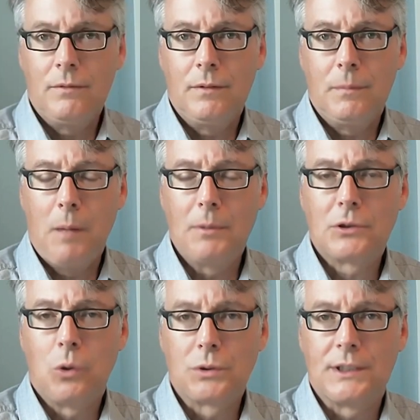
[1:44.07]
The public
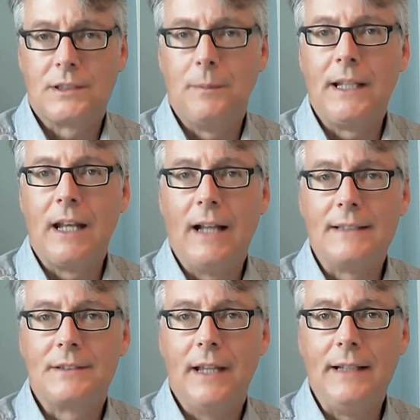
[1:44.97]
school system in the United
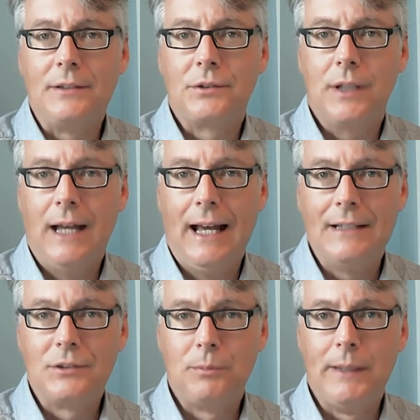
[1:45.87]
States
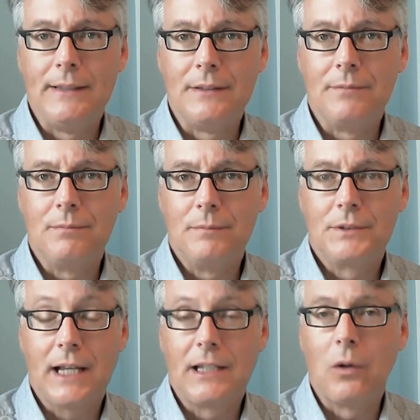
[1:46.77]
has been
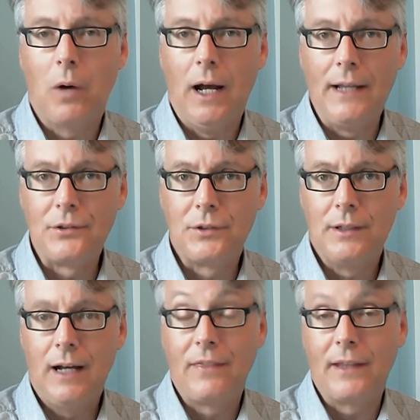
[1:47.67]
secularized,
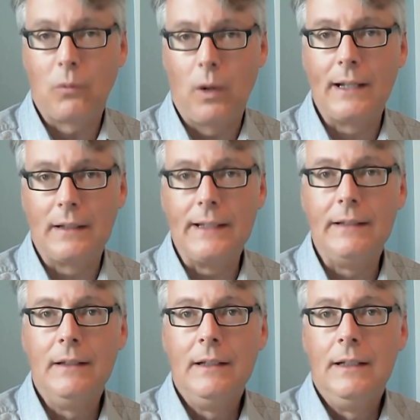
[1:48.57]
I think rightly,
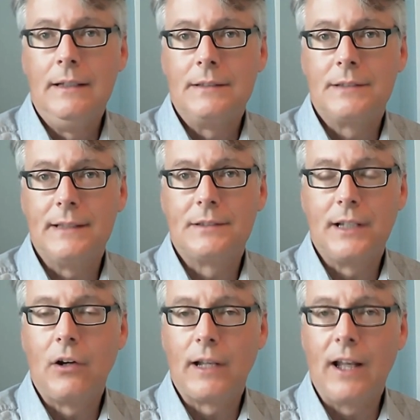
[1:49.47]
since the early